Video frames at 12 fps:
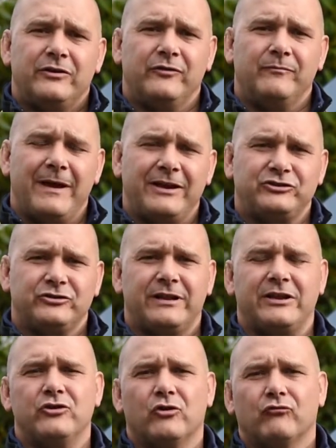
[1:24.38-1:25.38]
to make
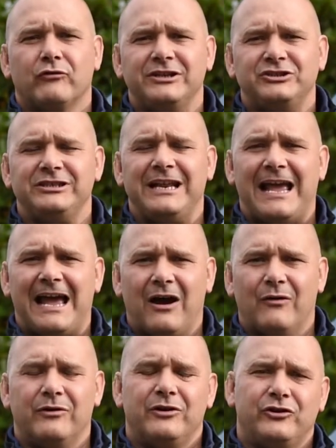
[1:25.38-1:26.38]
sure that you're reaching
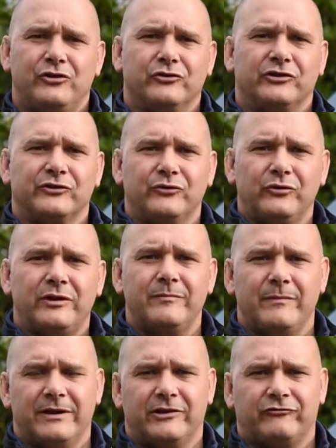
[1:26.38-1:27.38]
out to your
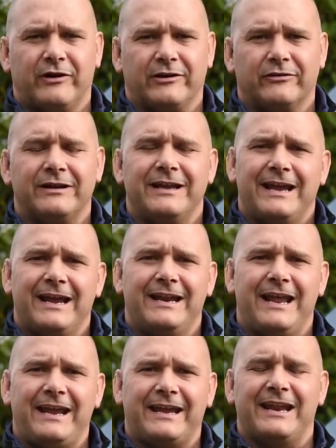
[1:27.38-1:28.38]
school administrator
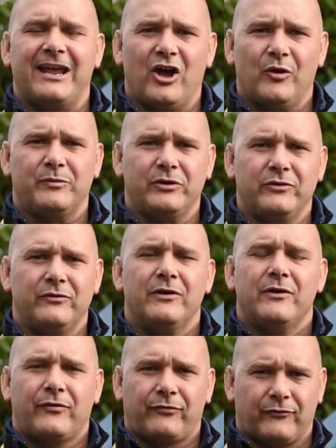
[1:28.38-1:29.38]
and they can help
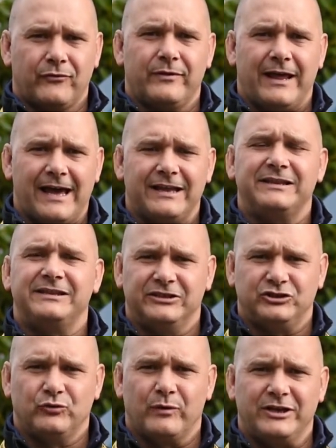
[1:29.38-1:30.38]
you through that
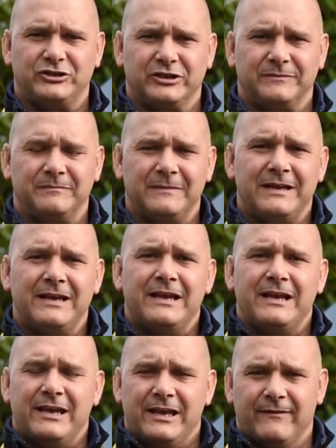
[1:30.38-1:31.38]
situation.
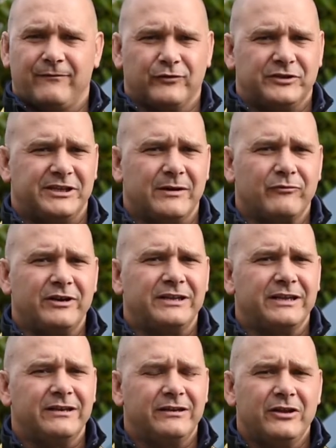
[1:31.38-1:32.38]
If for some
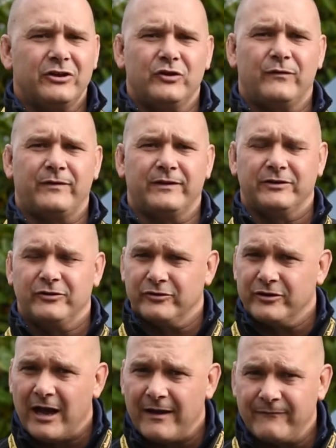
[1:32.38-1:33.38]
reason you
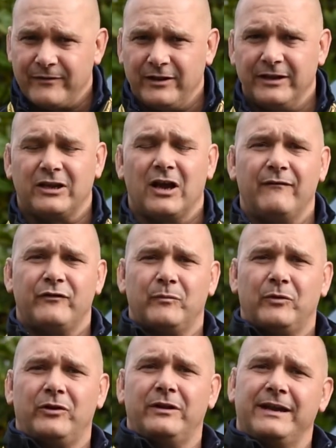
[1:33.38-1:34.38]
you're not feeling
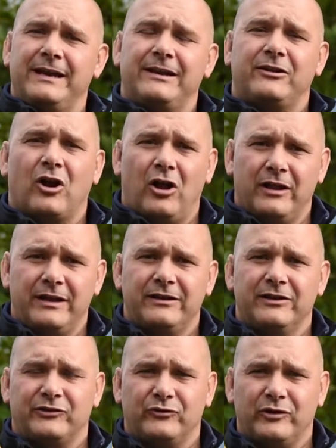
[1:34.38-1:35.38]
comfortable in
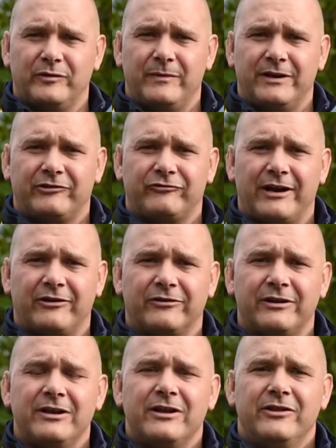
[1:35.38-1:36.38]
calling the school
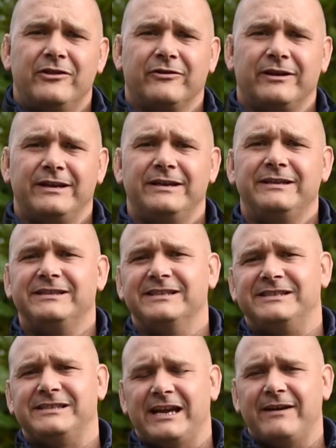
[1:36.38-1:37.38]
administrator, there is
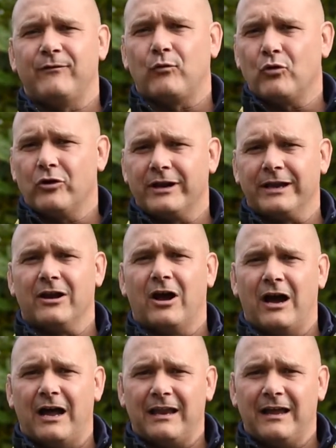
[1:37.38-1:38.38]
the Safe Oregon
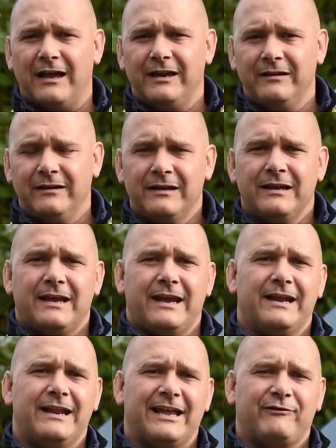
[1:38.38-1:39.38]
hotline,
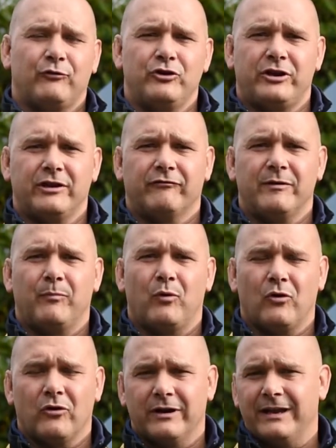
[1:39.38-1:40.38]
and that's where you can
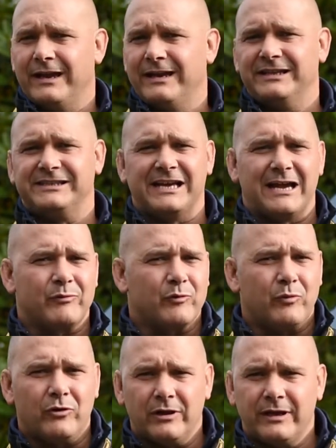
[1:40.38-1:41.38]
report any
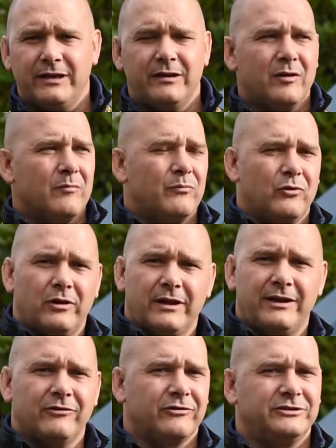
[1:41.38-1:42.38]
cyberbullying,
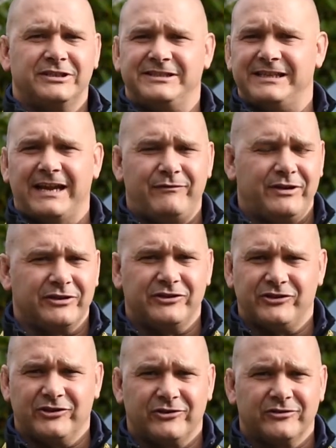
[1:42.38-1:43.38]
bullying, or just safety
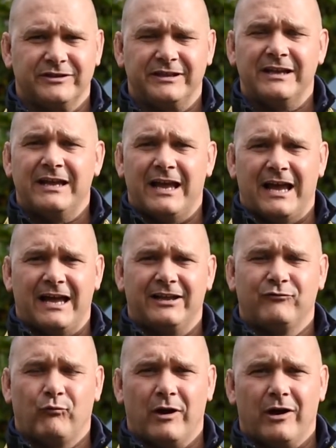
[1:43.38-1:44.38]
concerns
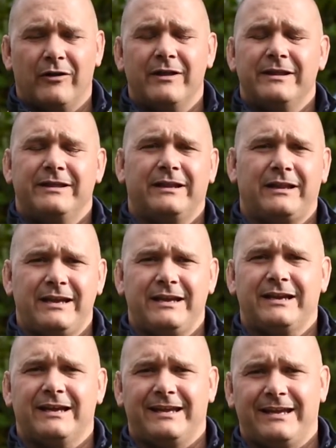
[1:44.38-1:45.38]
as well. The
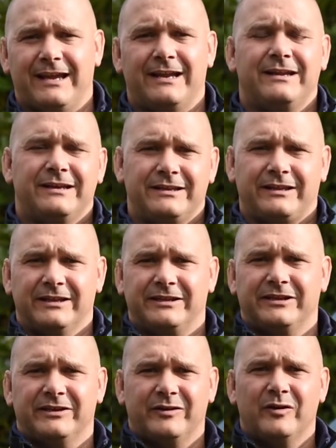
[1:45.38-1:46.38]
link, again, is
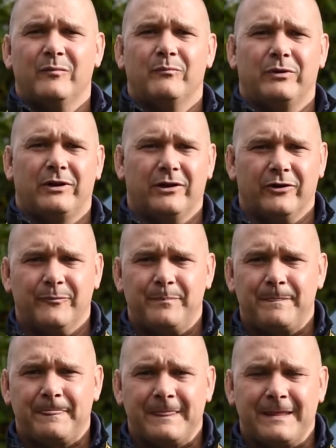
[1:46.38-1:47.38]
listed below.